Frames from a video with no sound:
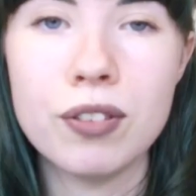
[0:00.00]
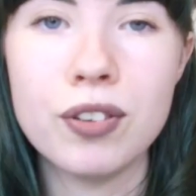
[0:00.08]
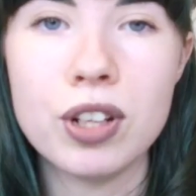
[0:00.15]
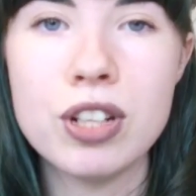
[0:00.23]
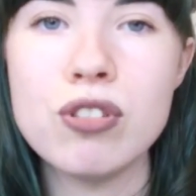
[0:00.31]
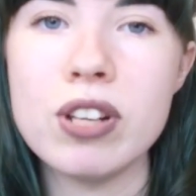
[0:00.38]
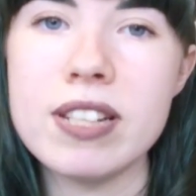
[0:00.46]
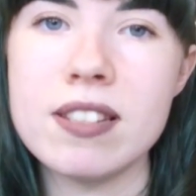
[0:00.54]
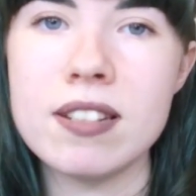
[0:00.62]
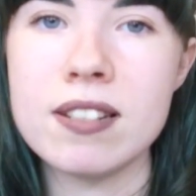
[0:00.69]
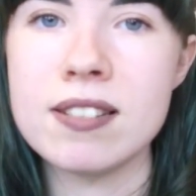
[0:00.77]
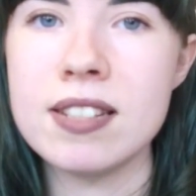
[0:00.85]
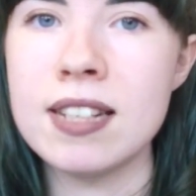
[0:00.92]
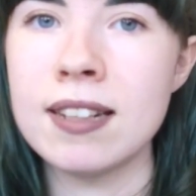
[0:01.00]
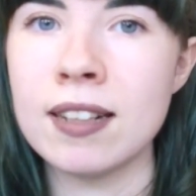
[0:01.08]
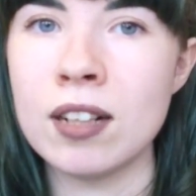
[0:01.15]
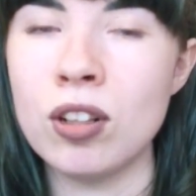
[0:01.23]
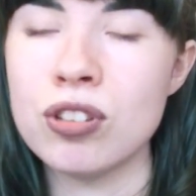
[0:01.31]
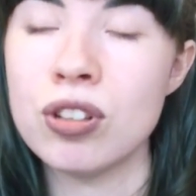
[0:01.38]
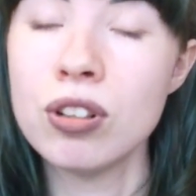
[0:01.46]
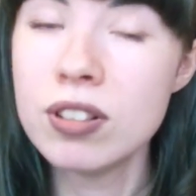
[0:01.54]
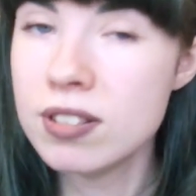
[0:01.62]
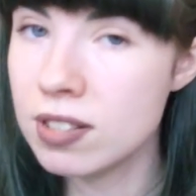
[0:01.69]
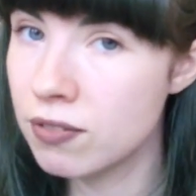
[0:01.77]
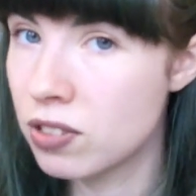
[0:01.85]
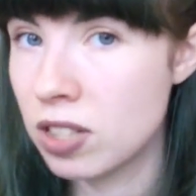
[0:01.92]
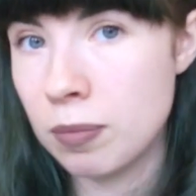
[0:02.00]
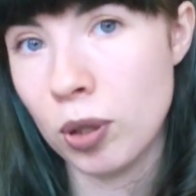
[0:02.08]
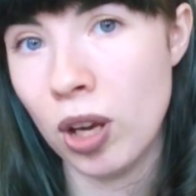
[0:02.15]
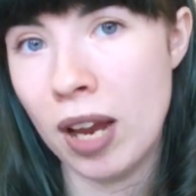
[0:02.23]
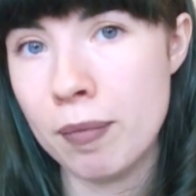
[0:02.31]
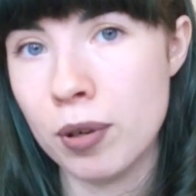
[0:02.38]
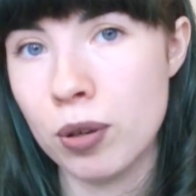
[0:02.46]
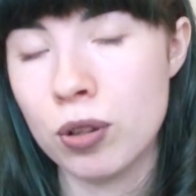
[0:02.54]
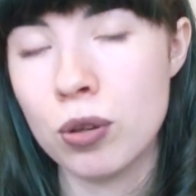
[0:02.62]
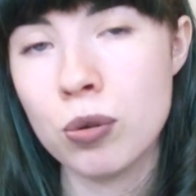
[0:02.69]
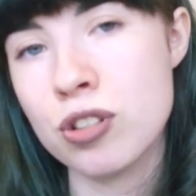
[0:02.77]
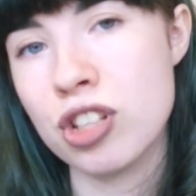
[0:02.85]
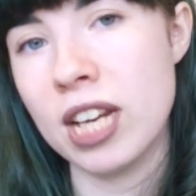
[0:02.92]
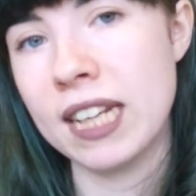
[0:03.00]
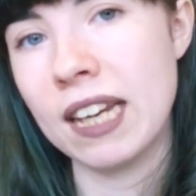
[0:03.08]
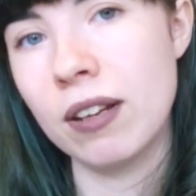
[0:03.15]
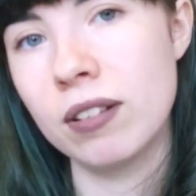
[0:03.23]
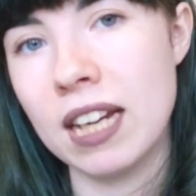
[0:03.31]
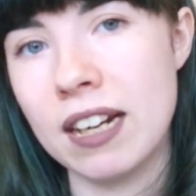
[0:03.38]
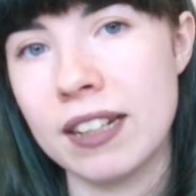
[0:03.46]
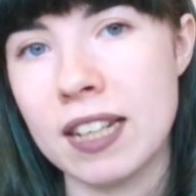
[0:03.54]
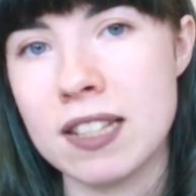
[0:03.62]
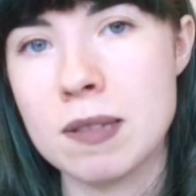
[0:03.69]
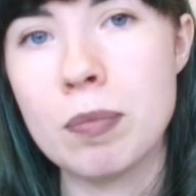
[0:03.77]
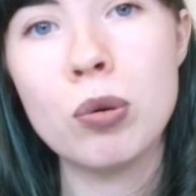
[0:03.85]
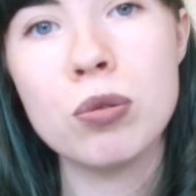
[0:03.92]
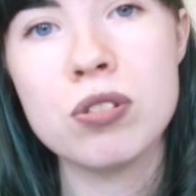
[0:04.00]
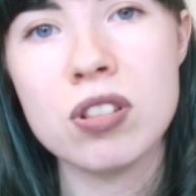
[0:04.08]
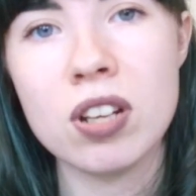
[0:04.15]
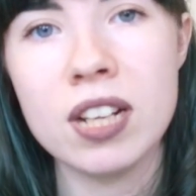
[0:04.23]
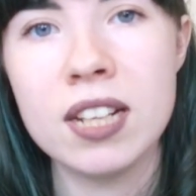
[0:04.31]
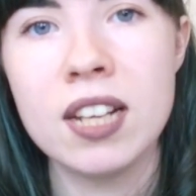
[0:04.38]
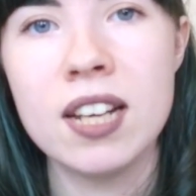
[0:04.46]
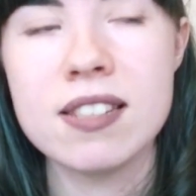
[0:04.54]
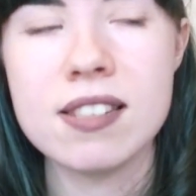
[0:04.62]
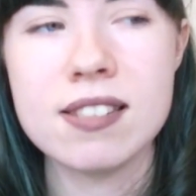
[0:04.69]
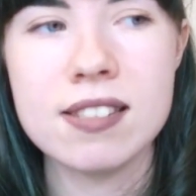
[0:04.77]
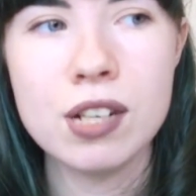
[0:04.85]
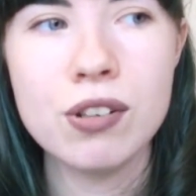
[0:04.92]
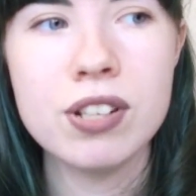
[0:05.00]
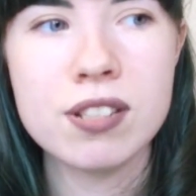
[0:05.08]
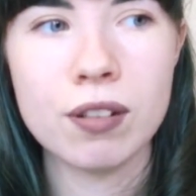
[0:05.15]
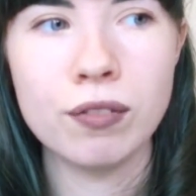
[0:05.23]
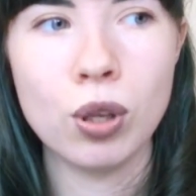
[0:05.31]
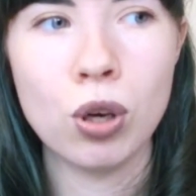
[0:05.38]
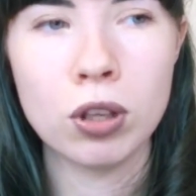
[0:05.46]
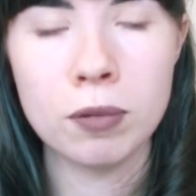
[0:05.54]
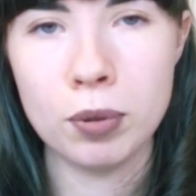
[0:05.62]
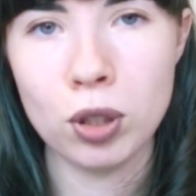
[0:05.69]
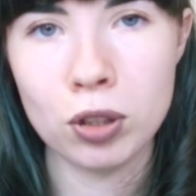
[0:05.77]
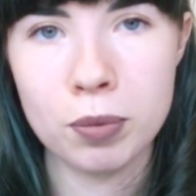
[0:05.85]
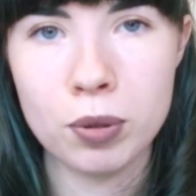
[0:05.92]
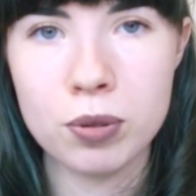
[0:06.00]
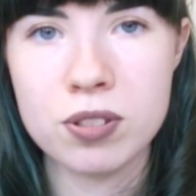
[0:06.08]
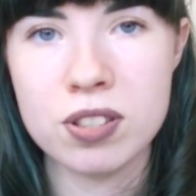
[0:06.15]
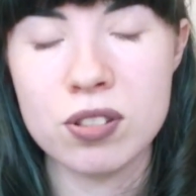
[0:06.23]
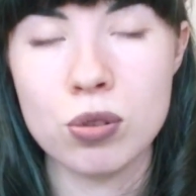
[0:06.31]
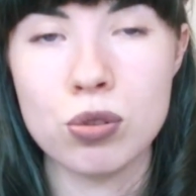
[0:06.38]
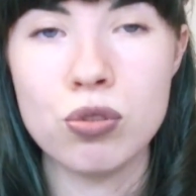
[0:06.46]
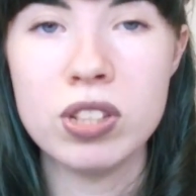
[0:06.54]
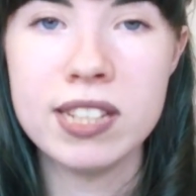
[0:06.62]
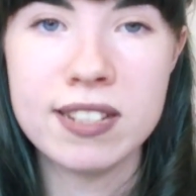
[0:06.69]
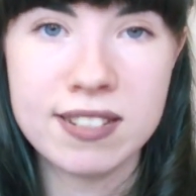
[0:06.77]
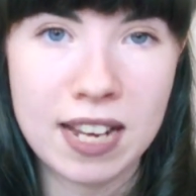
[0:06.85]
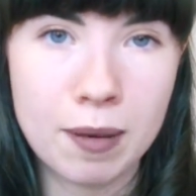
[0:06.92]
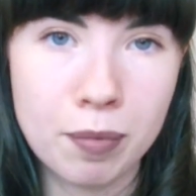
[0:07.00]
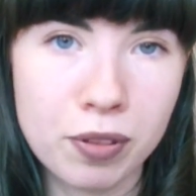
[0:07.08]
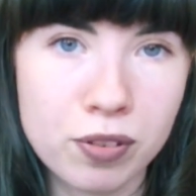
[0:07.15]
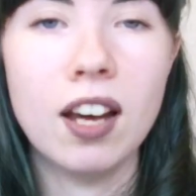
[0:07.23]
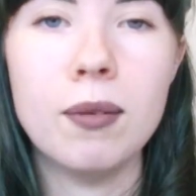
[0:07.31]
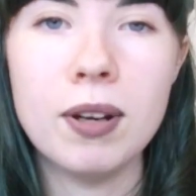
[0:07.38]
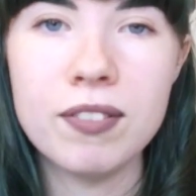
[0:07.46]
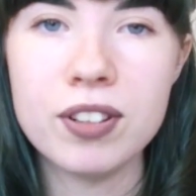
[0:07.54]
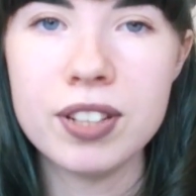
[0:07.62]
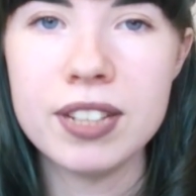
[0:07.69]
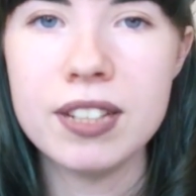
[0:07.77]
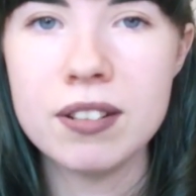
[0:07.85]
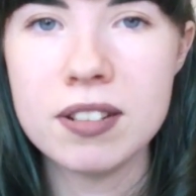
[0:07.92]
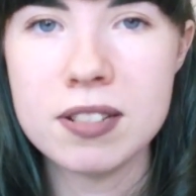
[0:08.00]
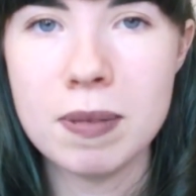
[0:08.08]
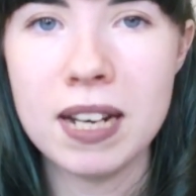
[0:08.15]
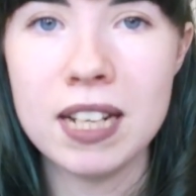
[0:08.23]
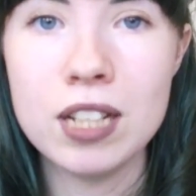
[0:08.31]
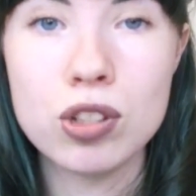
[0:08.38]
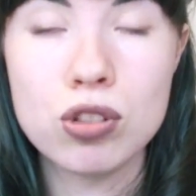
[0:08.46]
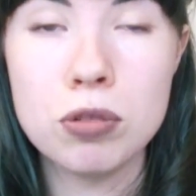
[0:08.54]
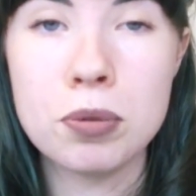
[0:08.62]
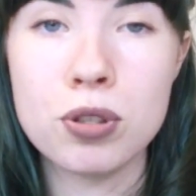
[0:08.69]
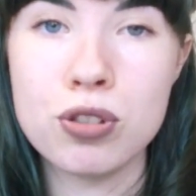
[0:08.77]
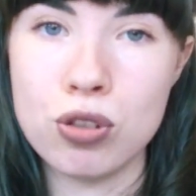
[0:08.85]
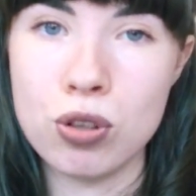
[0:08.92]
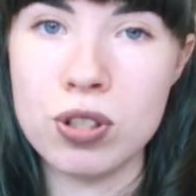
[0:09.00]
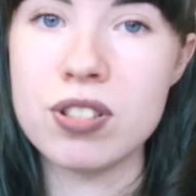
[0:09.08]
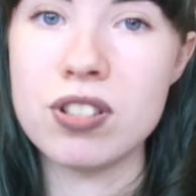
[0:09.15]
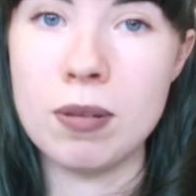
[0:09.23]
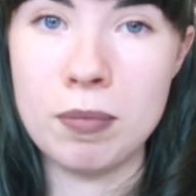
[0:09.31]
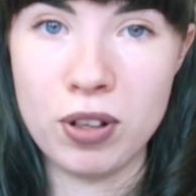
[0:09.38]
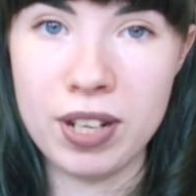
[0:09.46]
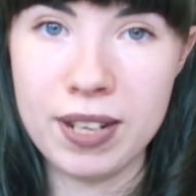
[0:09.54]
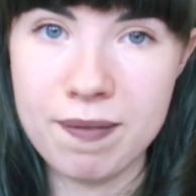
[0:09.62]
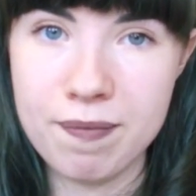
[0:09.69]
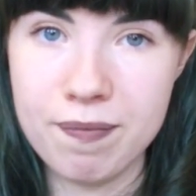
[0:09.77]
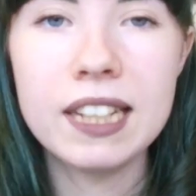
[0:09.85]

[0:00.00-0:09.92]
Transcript: if you're interested in seeing an alternative to the plot embryo, go and check out Larry King's posts on it. It's a series of long blog posts that goes really in depth. However, here is my super short summary.